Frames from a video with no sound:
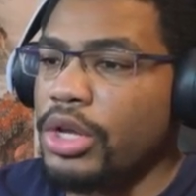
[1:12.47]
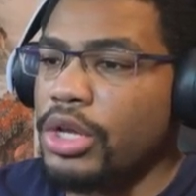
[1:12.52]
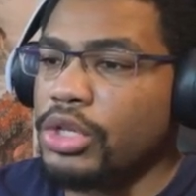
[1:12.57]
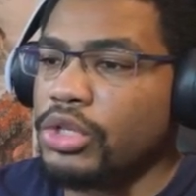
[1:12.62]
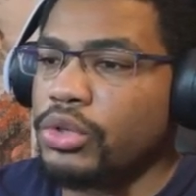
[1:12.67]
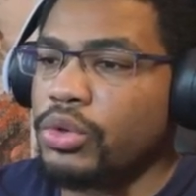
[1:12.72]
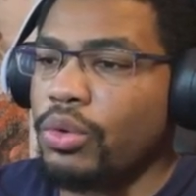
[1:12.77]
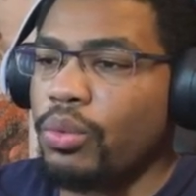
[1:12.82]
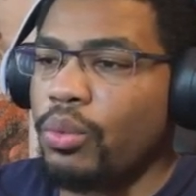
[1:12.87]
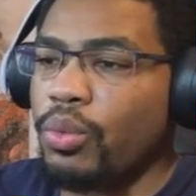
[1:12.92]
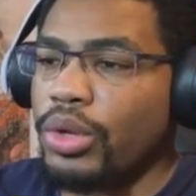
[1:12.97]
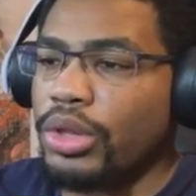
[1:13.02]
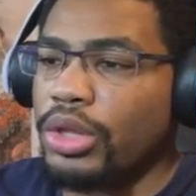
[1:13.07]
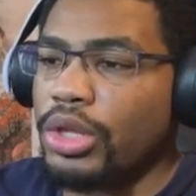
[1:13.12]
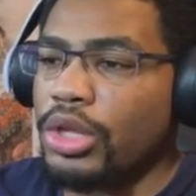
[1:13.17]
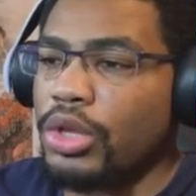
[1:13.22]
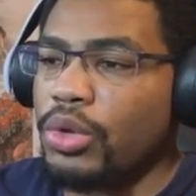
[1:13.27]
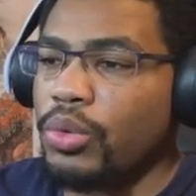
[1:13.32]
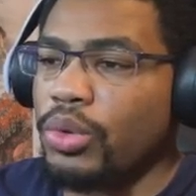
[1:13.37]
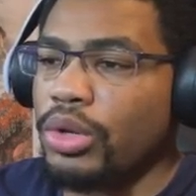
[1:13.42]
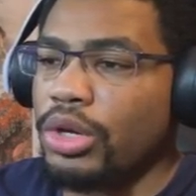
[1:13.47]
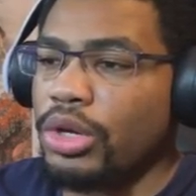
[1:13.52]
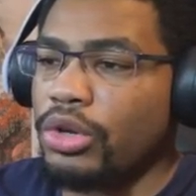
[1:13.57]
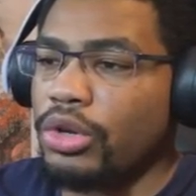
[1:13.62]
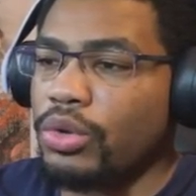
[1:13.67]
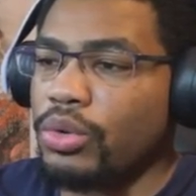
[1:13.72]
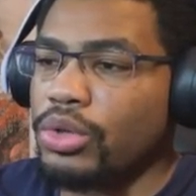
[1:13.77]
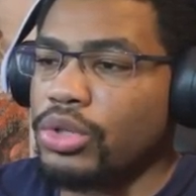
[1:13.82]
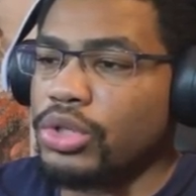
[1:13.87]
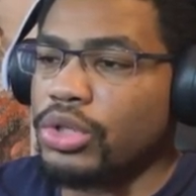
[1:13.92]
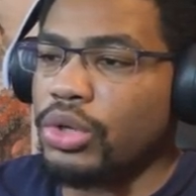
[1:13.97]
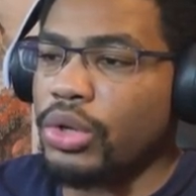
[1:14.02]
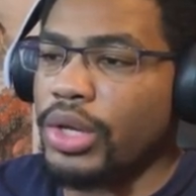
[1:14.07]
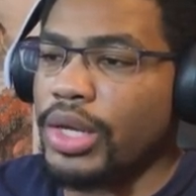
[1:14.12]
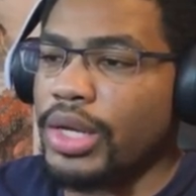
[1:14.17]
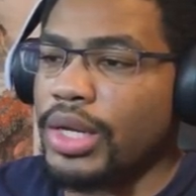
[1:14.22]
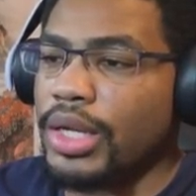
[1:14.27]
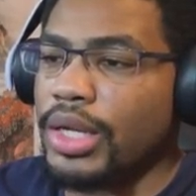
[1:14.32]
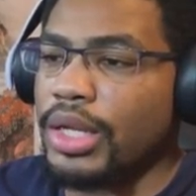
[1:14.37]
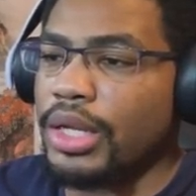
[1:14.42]
So one thing you want to do is go ahead and
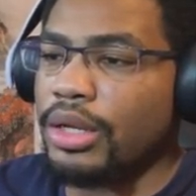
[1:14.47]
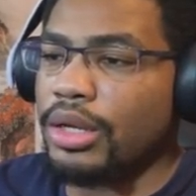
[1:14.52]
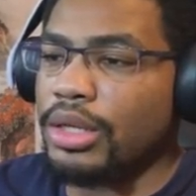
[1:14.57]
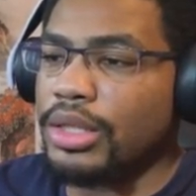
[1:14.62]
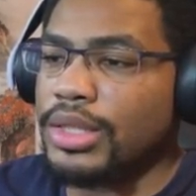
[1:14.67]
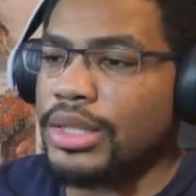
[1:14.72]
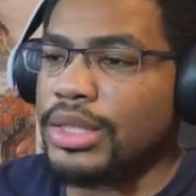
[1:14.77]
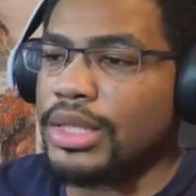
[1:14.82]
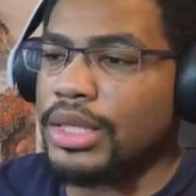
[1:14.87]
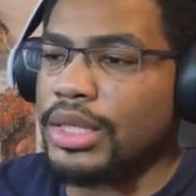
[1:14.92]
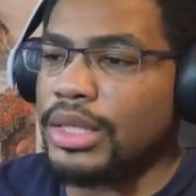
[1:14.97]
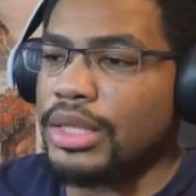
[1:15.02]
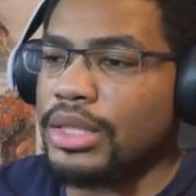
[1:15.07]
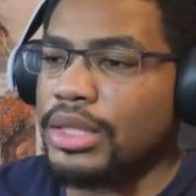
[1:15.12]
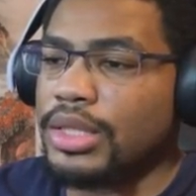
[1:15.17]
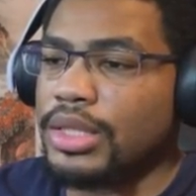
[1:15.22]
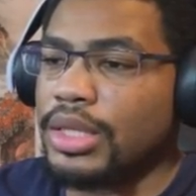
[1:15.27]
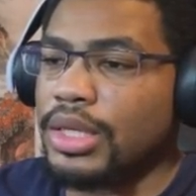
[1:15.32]
click on scenes.